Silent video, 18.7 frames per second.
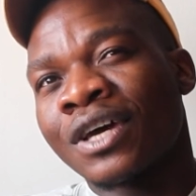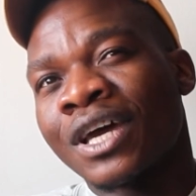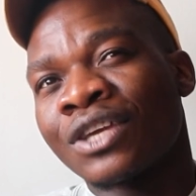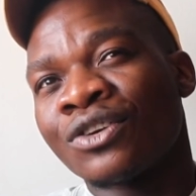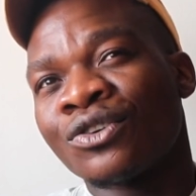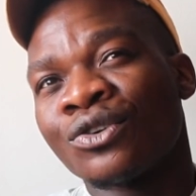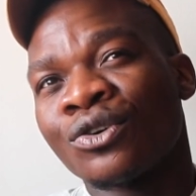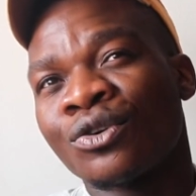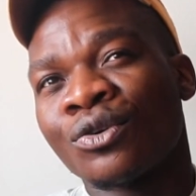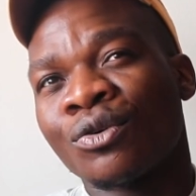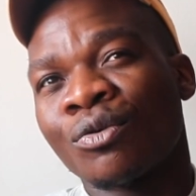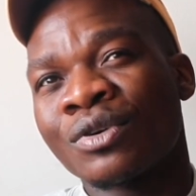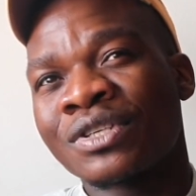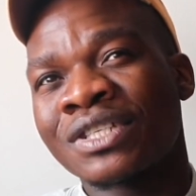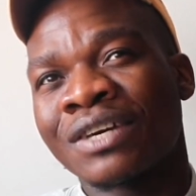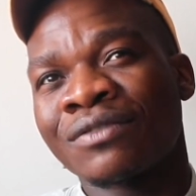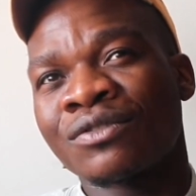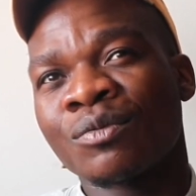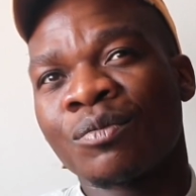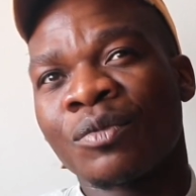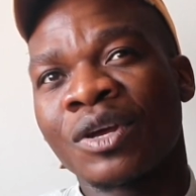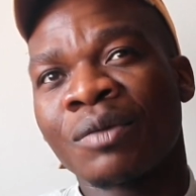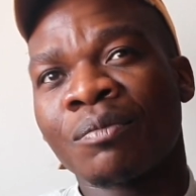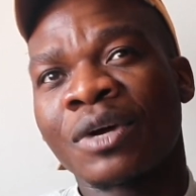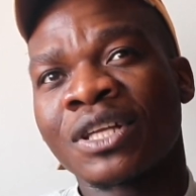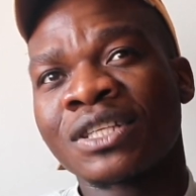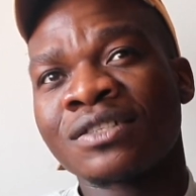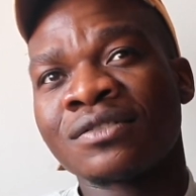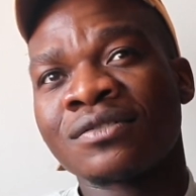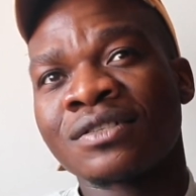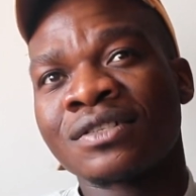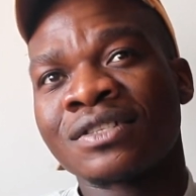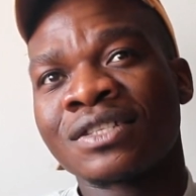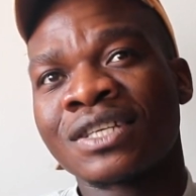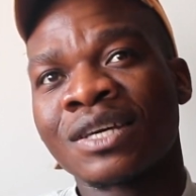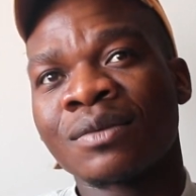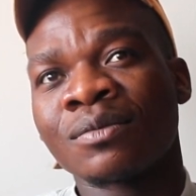and you don't always have to bring money to the
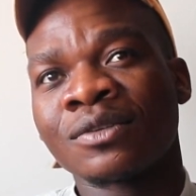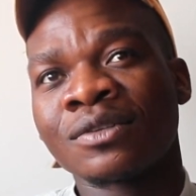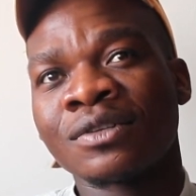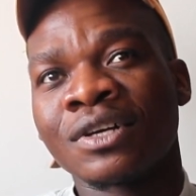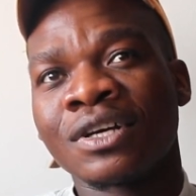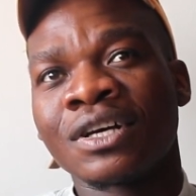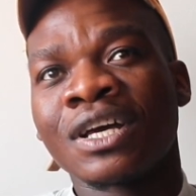table.